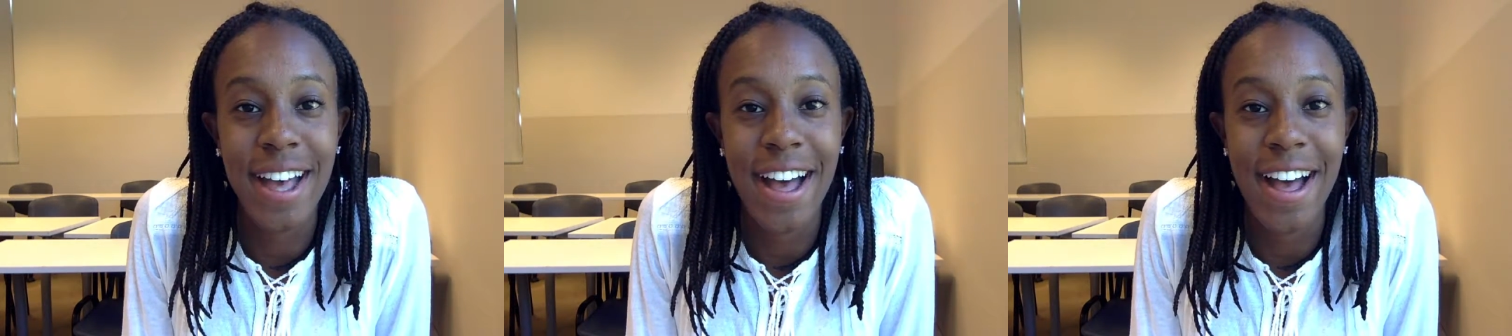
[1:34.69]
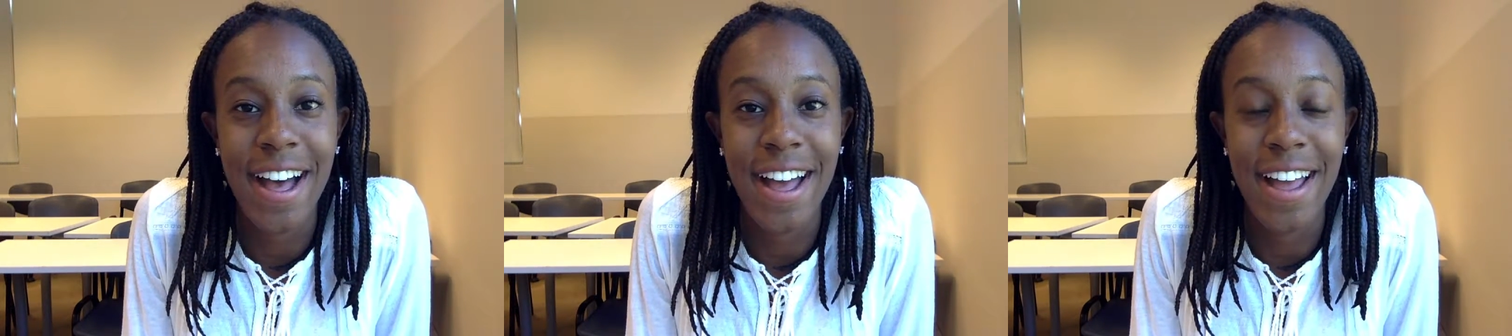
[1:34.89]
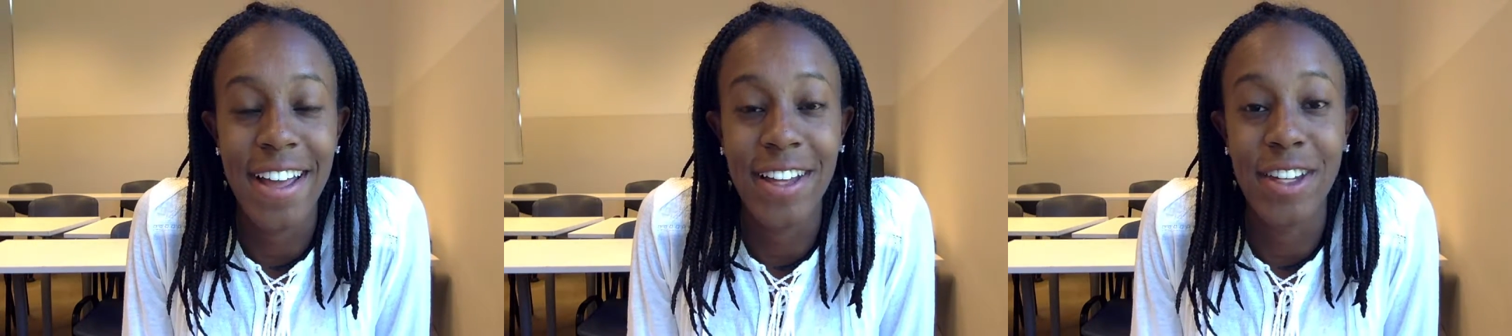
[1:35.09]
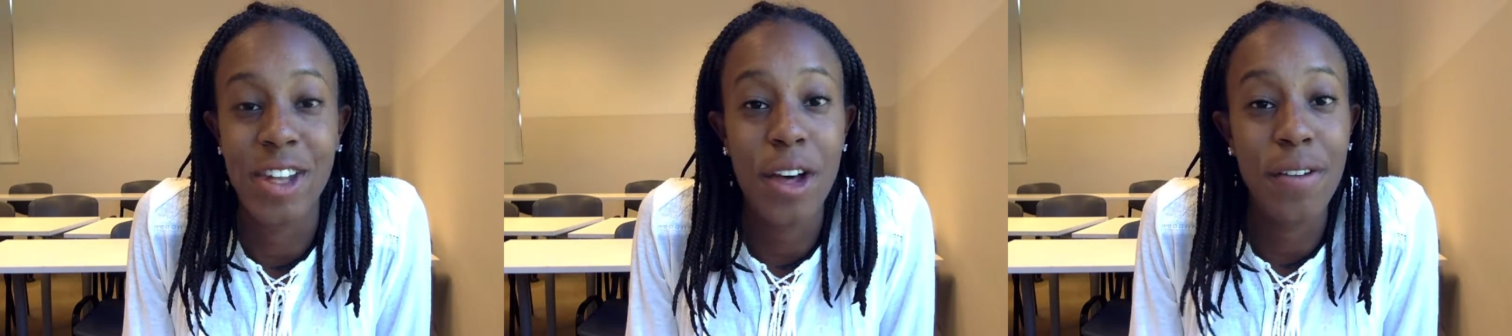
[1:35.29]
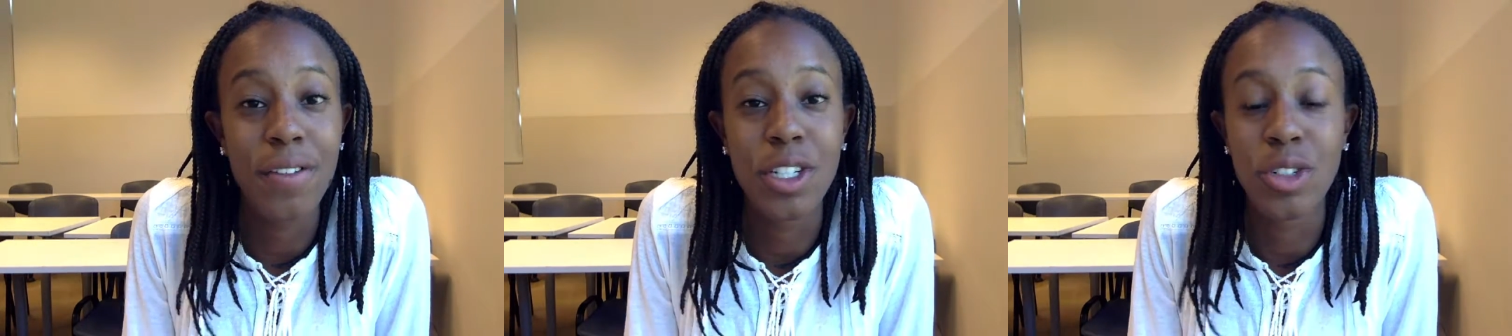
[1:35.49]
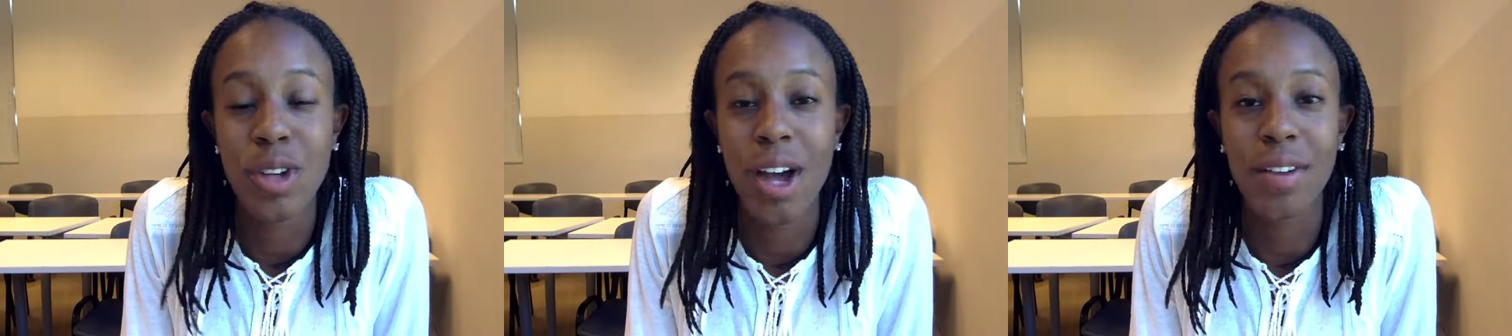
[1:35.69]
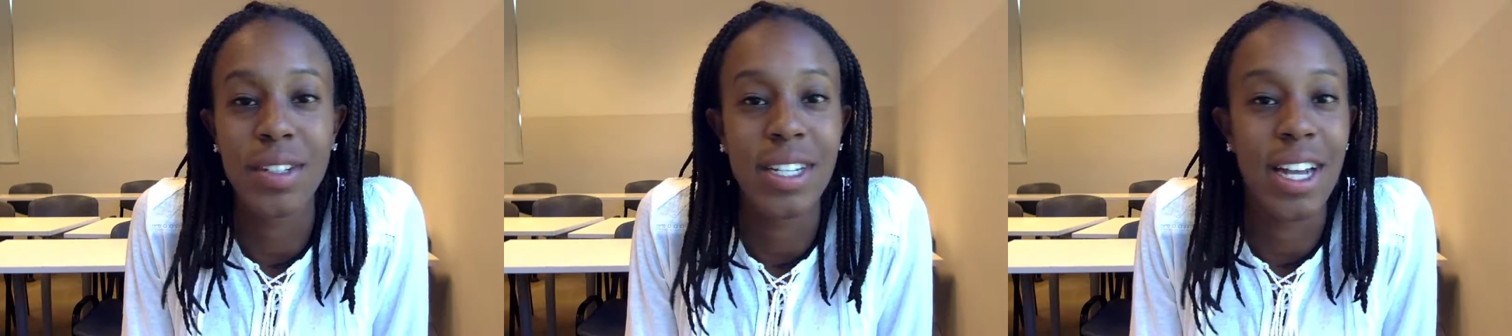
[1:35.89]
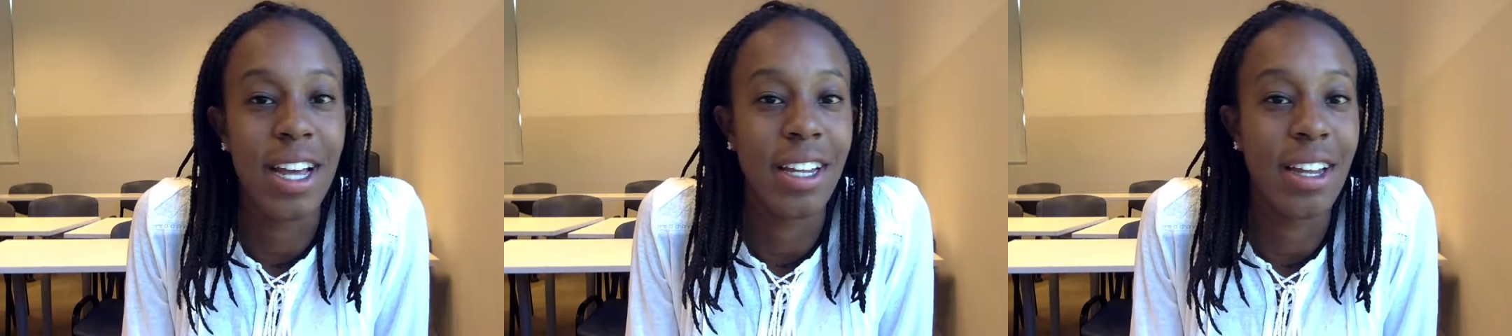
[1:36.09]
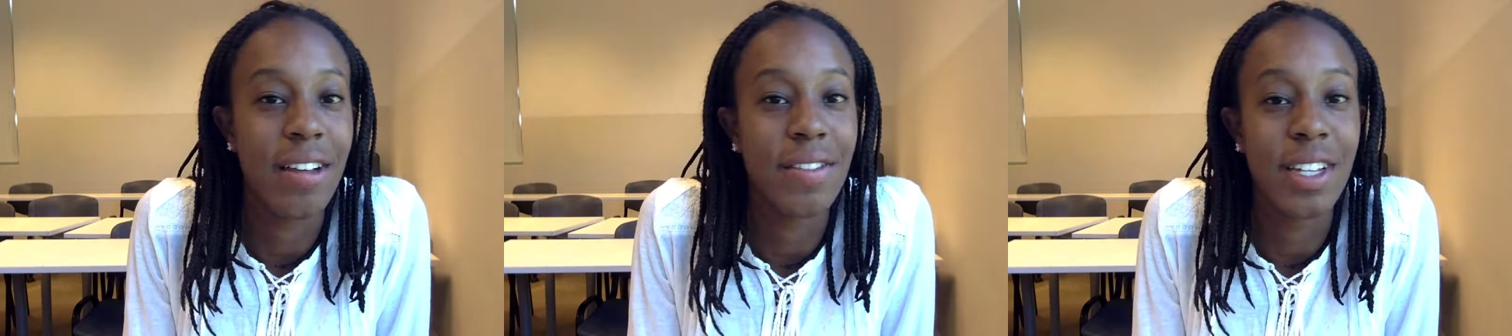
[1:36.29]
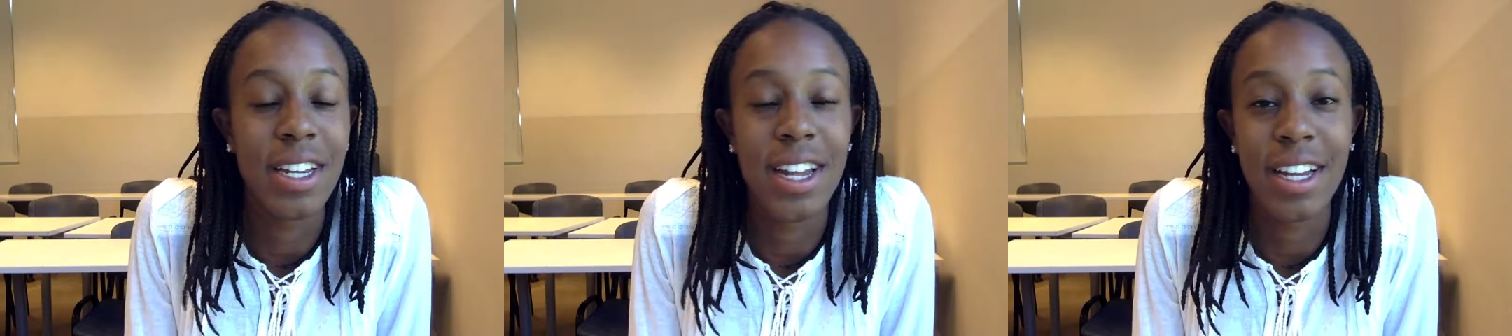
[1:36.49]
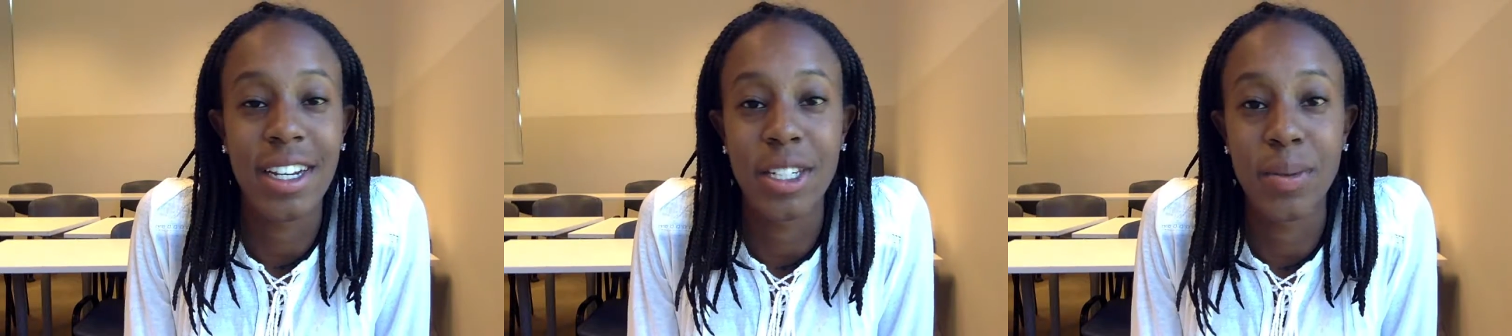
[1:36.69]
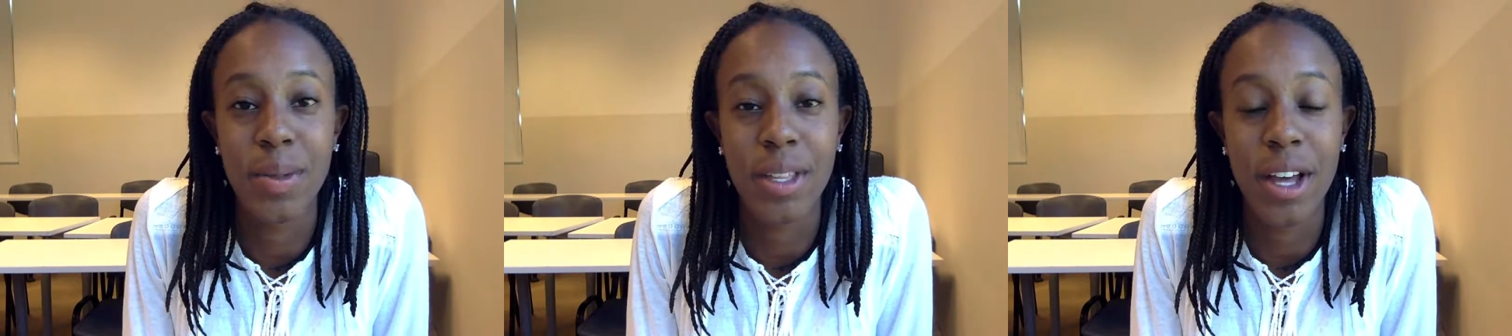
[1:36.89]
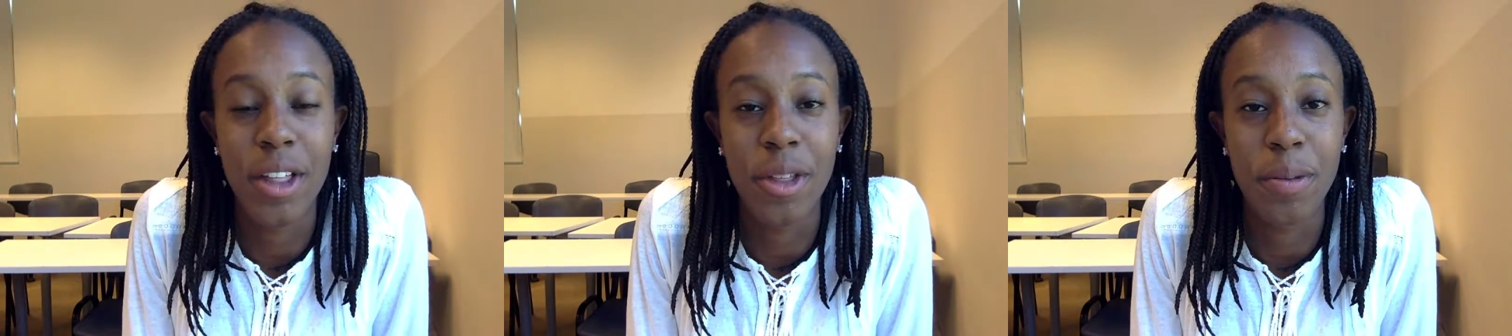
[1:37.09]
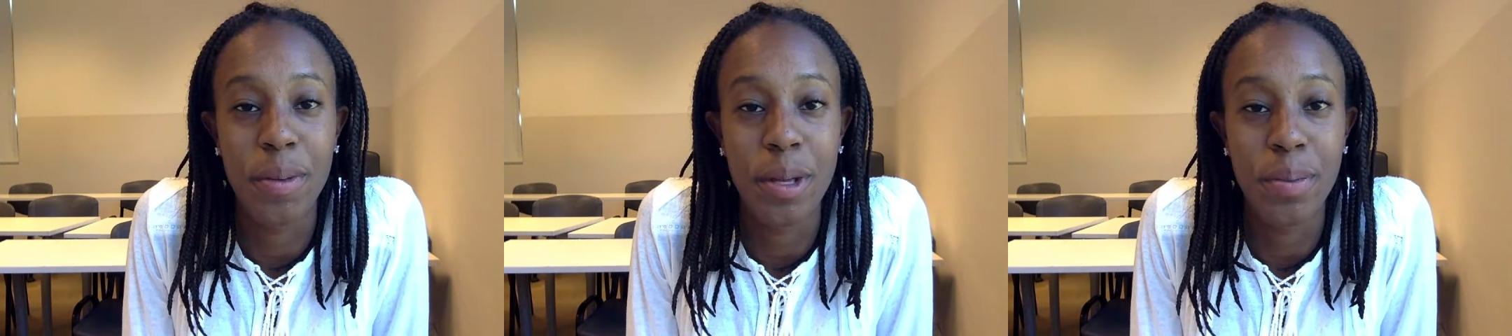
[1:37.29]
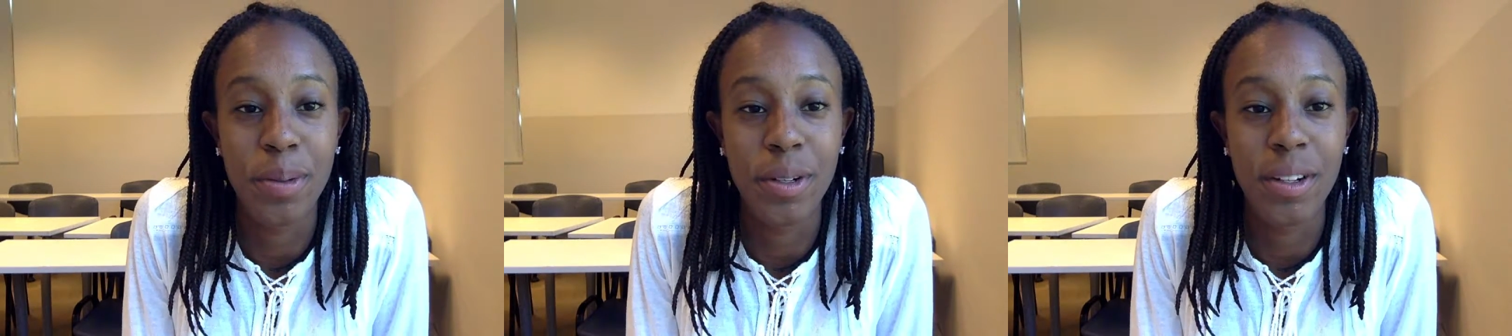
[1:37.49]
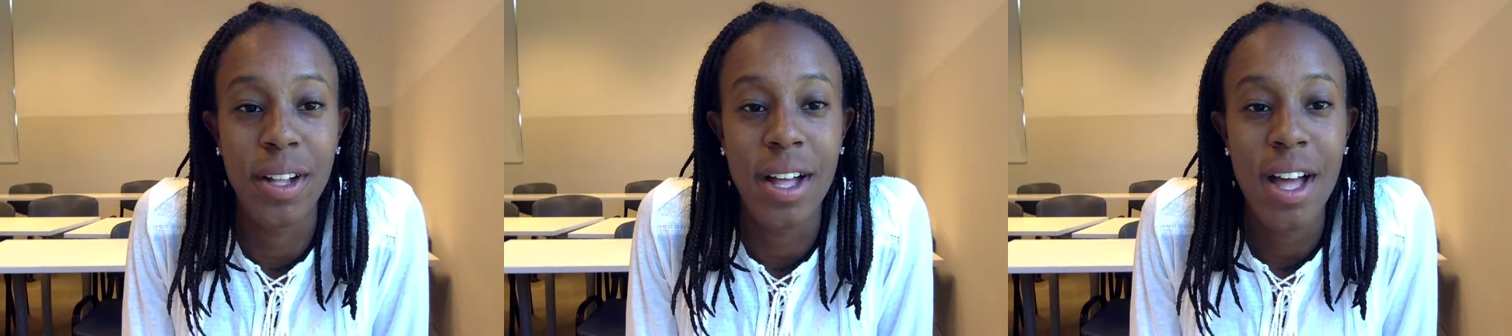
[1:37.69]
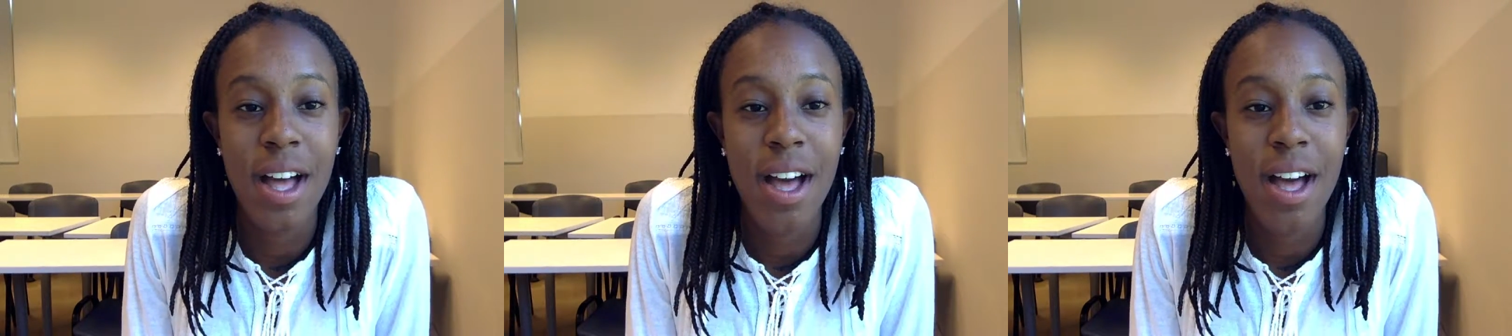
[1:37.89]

I love to travel and I love connecting with other people.